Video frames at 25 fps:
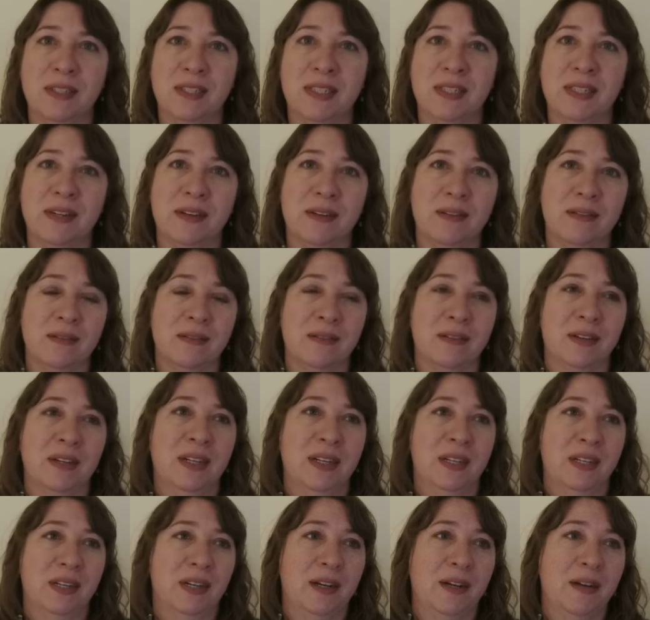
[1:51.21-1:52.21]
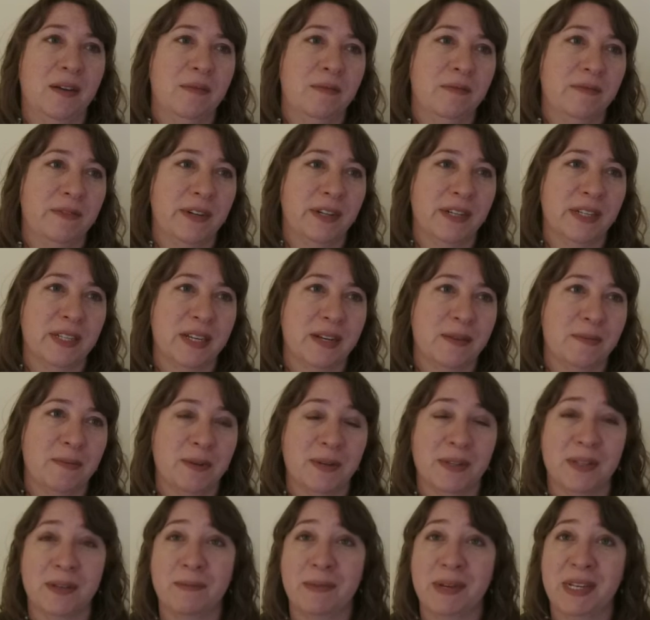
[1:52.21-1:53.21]
So, for example,
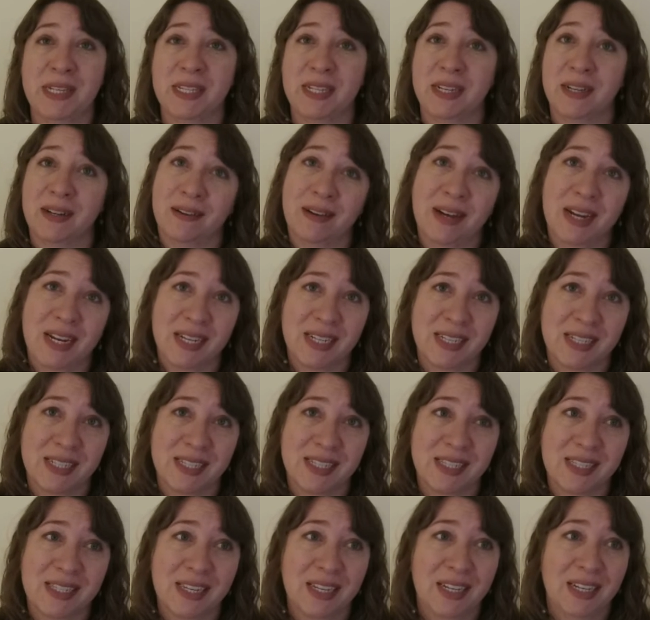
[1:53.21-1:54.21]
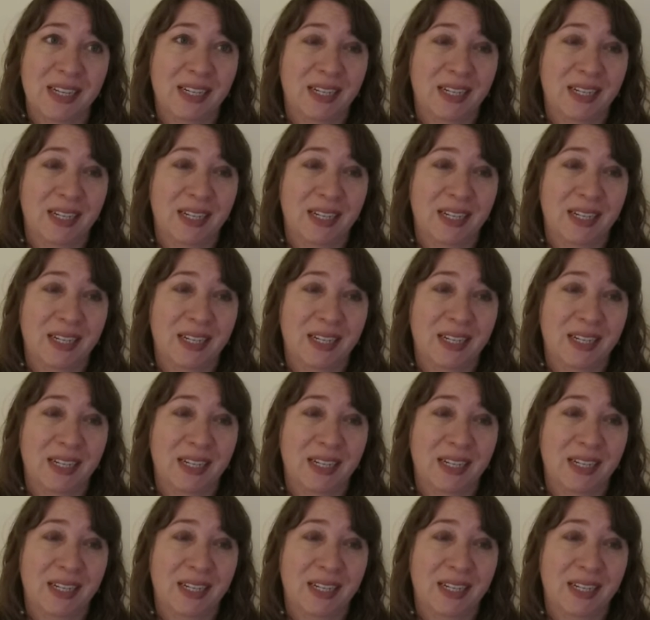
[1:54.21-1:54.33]
with Amazing Grace,